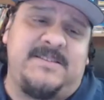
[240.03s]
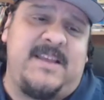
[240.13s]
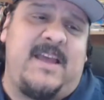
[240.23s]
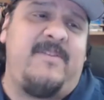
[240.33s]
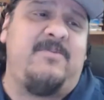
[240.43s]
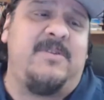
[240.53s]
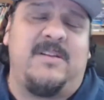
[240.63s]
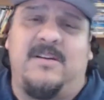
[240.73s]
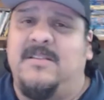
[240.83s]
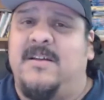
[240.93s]
as savvy with
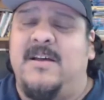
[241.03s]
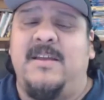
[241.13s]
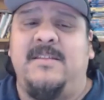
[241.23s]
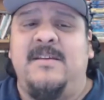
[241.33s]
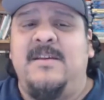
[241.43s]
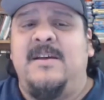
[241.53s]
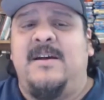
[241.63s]
online